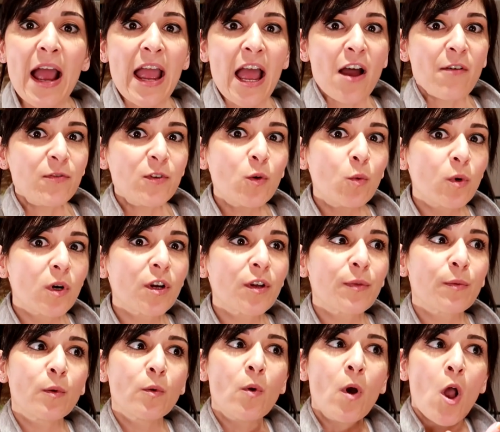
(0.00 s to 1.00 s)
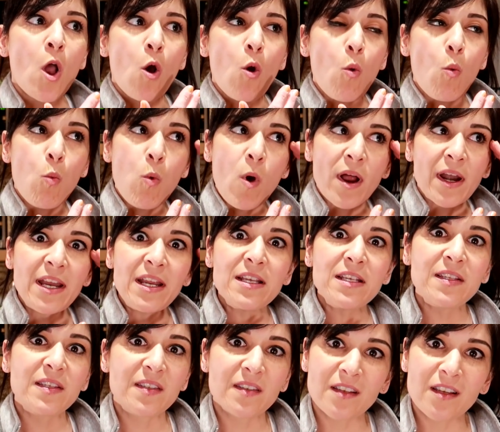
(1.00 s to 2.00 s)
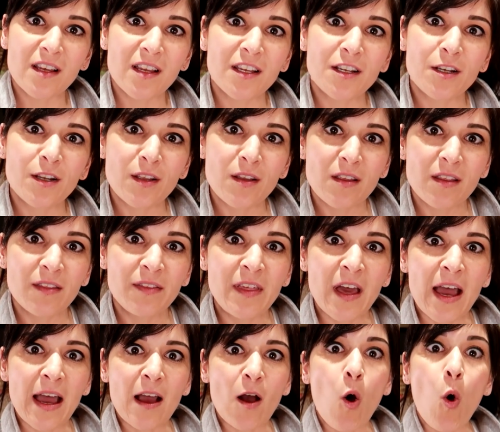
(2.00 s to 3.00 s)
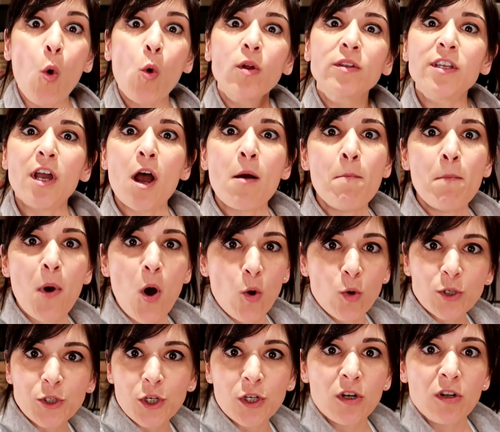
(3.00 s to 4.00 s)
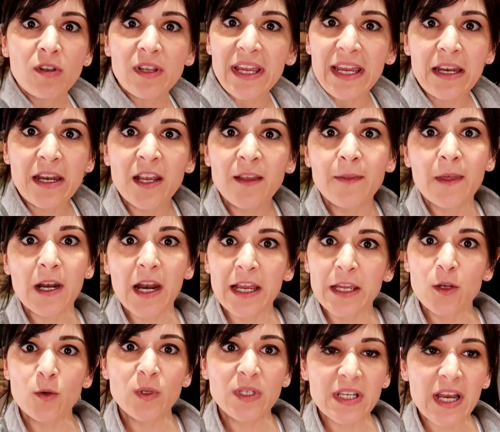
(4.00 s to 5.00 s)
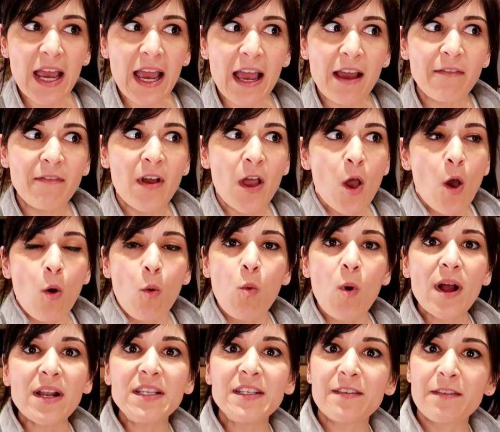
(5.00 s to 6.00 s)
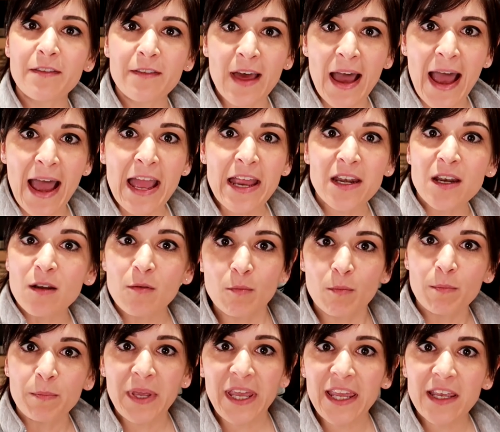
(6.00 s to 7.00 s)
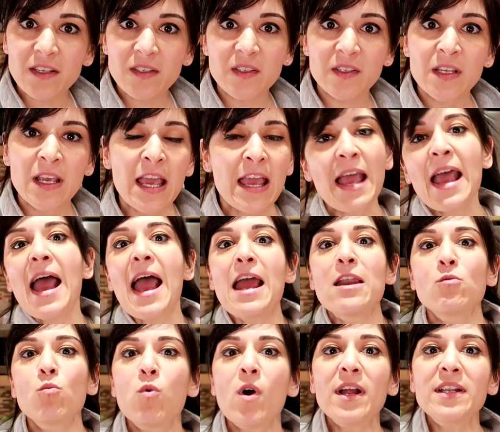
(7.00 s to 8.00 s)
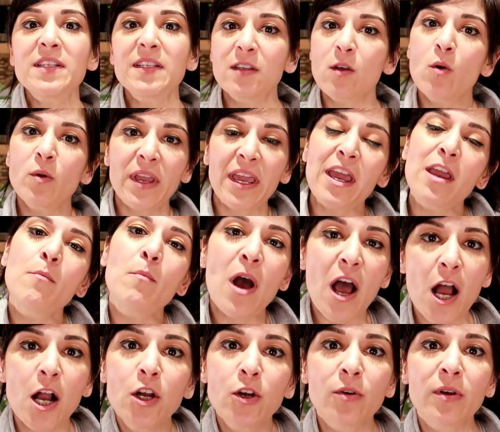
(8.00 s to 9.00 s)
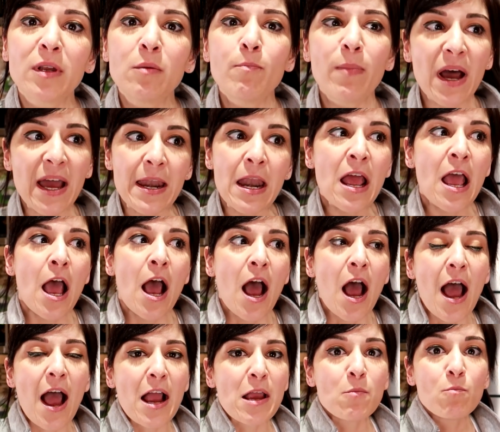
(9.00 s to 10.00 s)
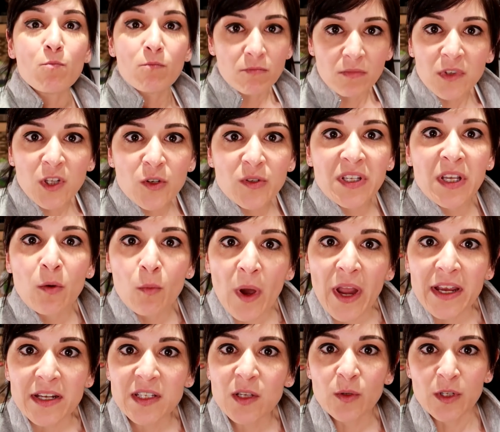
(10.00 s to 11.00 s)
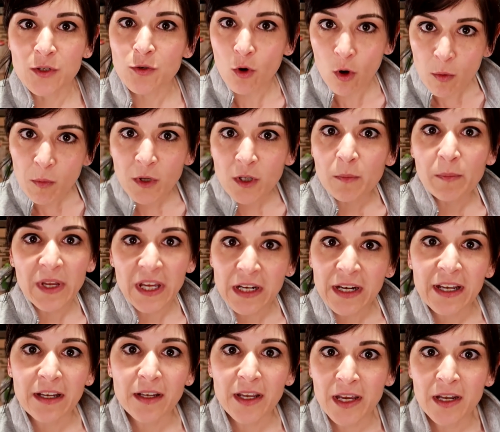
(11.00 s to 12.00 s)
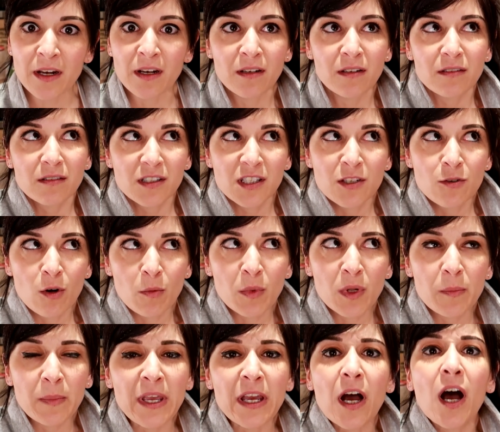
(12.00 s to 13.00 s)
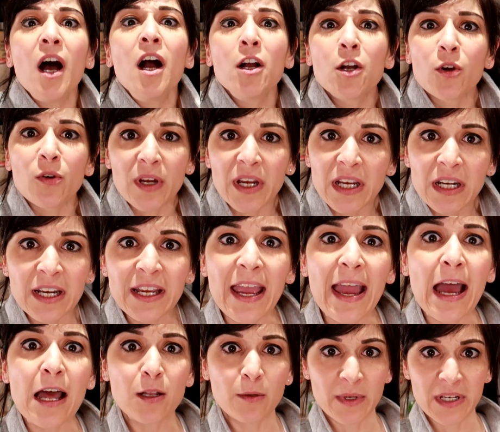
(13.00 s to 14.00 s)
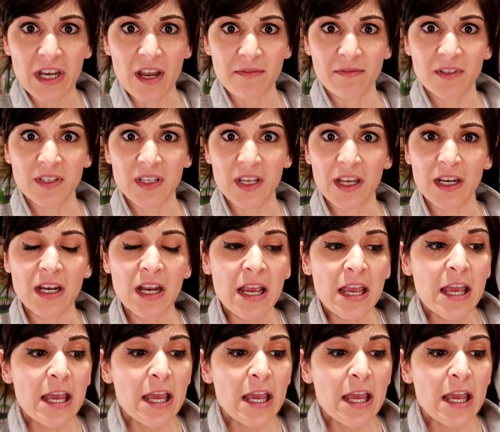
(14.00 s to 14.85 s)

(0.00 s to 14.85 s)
I have to work through what is the old emotional eating that I used to have? What's that piece? And what's okay, I'm hungry, but I'm losing weight. So it's normal to be in a, in a, normal to be hungry in a calorie deficit